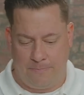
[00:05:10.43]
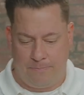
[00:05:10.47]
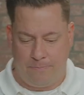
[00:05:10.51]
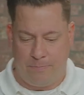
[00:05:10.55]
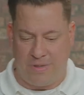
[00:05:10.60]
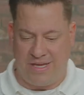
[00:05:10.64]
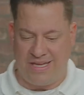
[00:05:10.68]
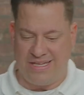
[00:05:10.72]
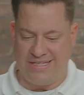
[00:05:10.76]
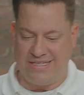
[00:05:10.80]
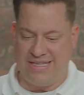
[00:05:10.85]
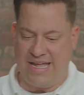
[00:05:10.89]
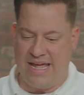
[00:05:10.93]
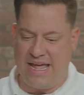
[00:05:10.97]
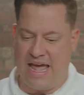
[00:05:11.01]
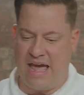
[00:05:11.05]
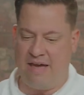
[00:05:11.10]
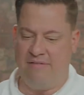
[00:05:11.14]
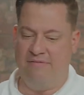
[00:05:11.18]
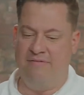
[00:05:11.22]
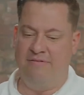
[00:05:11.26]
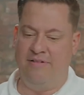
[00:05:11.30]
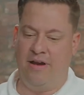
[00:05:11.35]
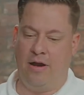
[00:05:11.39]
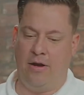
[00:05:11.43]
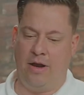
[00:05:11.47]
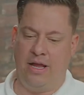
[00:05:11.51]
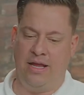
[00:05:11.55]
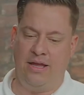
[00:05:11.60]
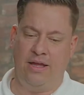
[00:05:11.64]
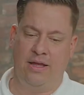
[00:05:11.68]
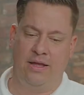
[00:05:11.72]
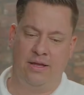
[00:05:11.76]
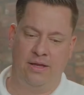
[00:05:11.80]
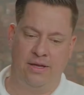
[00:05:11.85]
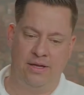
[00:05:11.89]
because they have
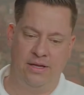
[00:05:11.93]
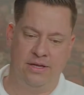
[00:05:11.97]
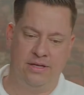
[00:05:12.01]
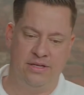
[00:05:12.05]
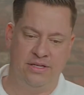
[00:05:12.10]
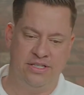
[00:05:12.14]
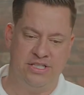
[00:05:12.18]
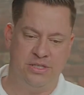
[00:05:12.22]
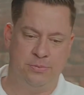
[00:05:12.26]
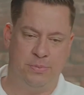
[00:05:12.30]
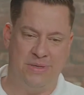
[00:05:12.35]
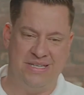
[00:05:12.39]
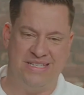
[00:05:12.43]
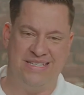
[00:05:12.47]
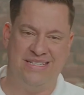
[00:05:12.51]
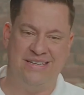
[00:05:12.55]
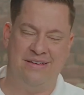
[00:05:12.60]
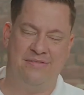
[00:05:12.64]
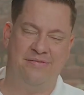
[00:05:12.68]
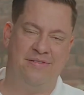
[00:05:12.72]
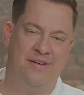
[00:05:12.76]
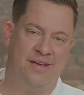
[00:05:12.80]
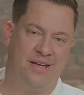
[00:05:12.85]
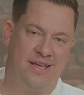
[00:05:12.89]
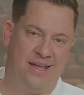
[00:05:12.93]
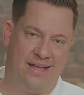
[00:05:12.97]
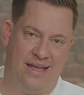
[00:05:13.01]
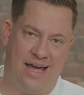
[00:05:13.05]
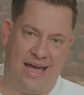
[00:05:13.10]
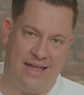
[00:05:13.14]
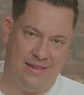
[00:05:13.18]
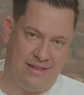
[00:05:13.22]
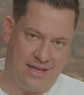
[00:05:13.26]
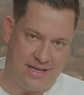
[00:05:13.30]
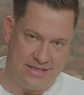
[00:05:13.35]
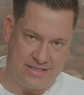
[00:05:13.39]
very specific
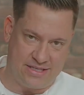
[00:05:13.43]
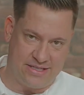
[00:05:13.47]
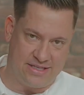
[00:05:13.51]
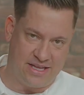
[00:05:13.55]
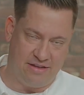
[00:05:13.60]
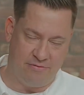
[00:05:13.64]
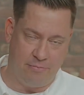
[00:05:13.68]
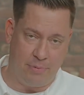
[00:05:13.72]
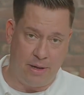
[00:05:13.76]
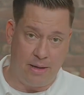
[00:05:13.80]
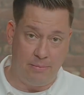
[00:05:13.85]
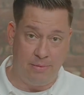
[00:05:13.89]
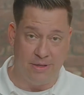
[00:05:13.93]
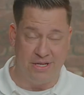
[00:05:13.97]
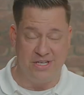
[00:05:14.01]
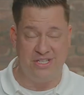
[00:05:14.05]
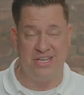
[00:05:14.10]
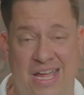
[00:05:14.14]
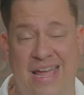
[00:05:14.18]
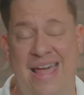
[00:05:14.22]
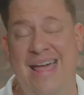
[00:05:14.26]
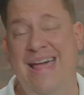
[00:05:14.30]
guidelines that they've published.